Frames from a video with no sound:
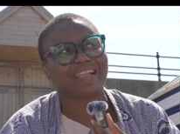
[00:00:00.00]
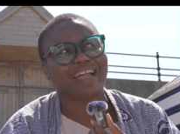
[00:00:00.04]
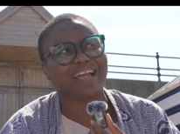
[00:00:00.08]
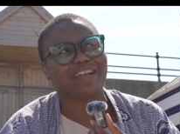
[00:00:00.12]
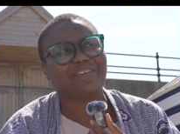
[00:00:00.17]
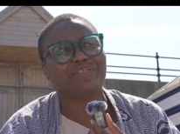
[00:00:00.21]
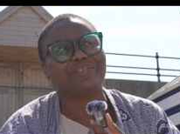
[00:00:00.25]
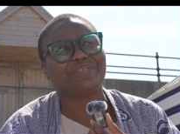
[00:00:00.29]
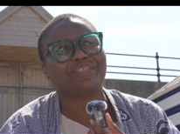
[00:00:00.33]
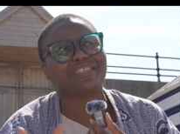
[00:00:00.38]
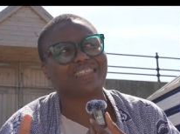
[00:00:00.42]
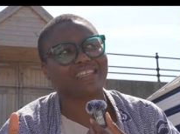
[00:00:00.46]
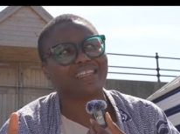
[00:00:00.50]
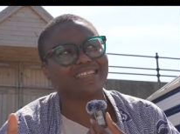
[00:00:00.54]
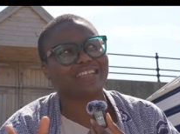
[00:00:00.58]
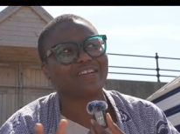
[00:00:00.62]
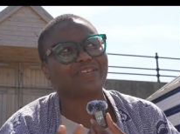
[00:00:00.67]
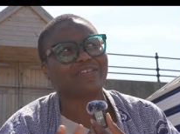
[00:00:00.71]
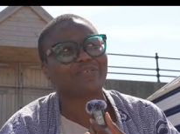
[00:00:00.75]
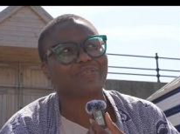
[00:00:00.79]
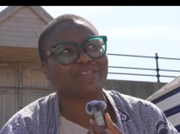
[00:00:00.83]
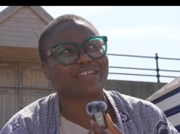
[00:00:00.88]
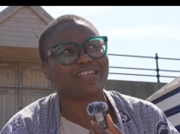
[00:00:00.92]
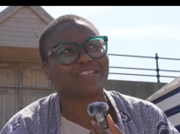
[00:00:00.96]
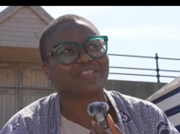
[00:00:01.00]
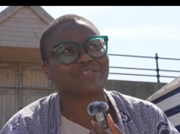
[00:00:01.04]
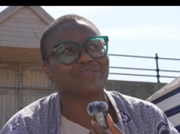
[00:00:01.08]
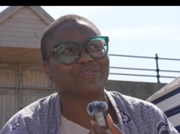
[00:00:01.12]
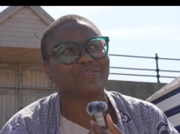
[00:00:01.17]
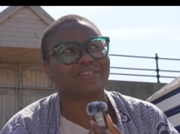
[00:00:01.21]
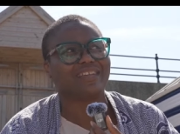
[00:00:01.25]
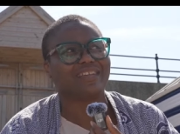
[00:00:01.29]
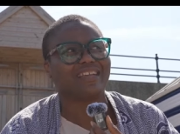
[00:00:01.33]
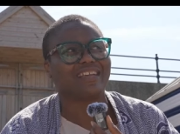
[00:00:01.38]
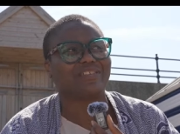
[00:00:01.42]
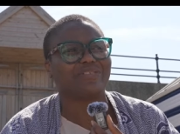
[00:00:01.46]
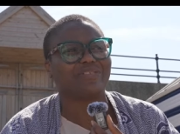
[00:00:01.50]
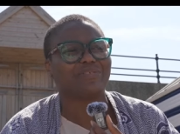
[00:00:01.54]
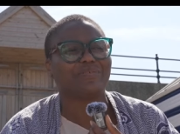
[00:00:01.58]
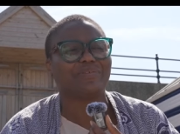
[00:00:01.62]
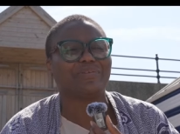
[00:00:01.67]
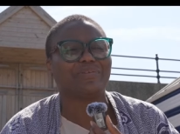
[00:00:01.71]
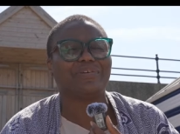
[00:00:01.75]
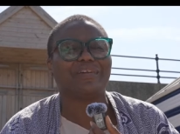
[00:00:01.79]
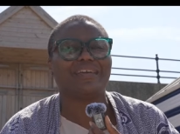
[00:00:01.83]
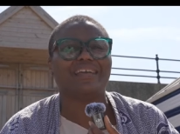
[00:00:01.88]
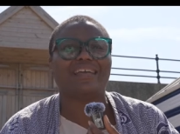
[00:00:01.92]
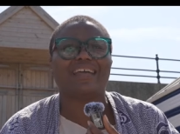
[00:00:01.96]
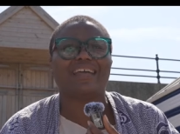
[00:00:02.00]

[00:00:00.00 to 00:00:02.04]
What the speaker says: Are you seeing the connection, you know?